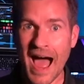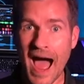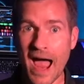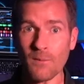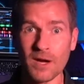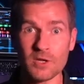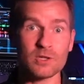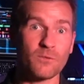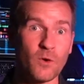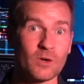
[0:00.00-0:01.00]
I want you
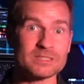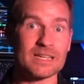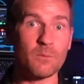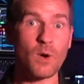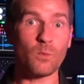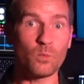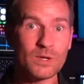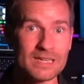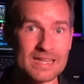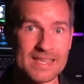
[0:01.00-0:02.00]
to focus on what
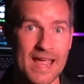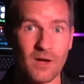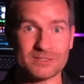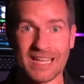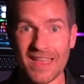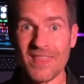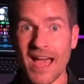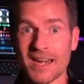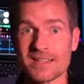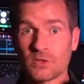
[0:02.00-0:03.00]
really counts, and
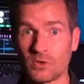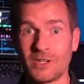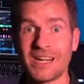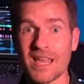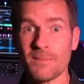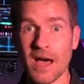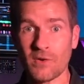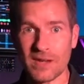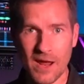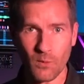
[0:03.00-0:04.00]
that is learning about
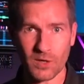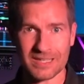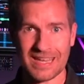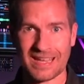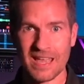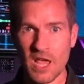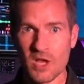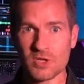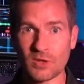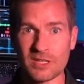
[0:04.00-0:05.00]
networking.
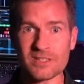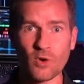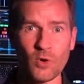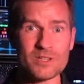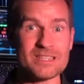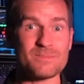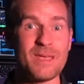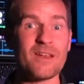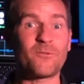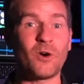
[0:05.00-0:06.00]
So this course is
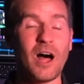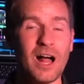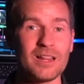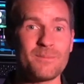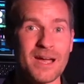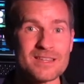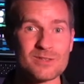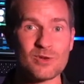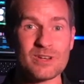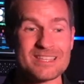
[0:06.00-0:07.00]
made for all of my
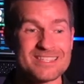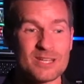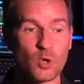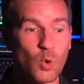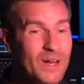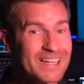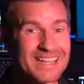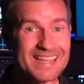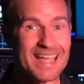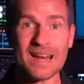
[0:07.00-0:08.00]
students to
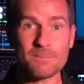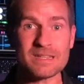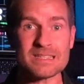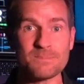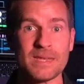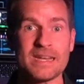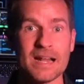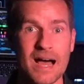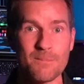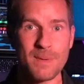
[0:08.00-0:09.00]
quickly get up to speed
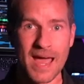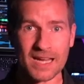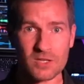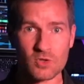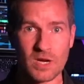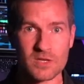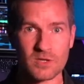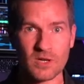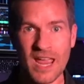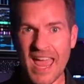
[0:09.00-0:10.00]
on Packet
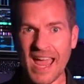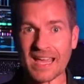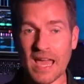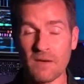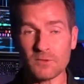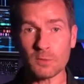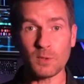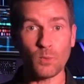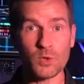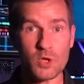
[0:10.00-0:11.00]
Tracer and
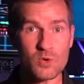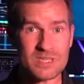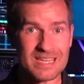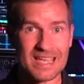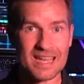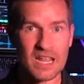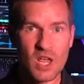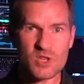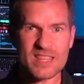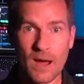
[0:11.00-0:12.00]
comfortable using it
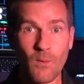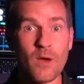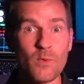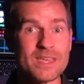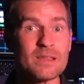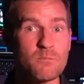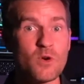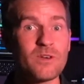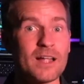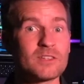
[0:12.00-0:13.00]
so that way we can
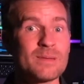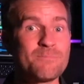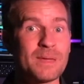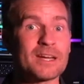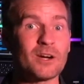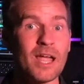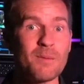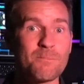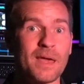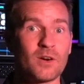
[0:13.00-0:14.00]
move on to bigger
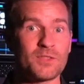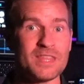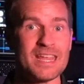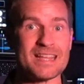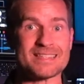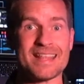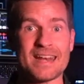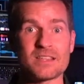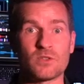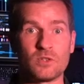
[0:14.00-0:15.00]
and better things, that
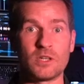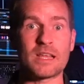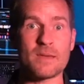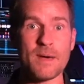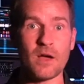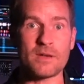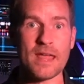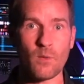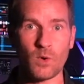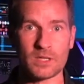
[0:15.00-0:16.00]
is learning about
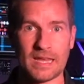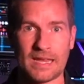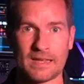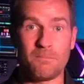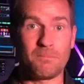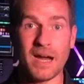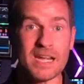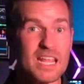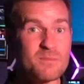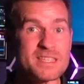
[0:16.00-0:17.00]
networking. My
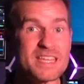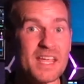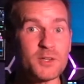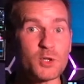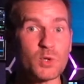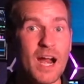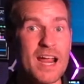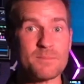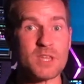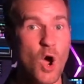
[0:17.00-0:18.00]
name is Andrew
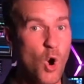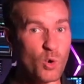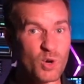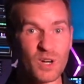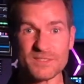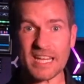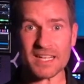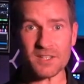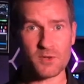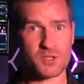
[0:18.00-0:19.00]
Grimes, owner of
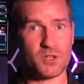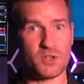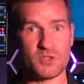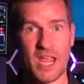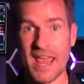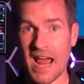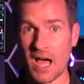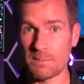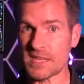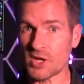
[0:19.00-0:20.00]
TechKnowSurge, and
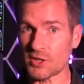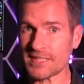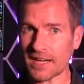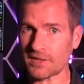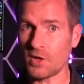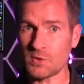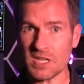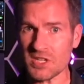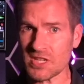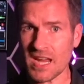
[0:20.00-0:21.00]
I'll be your techno
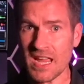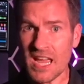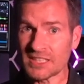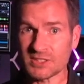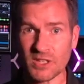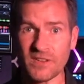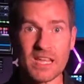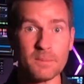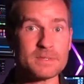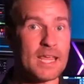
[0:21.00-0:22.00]
DJ serving
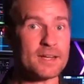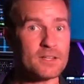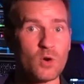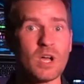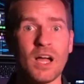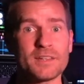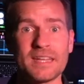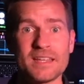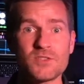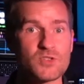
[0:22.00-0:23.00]
up techno
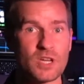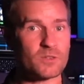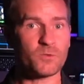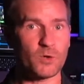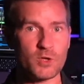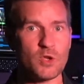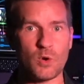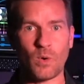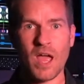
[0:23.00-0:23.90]
content just for you.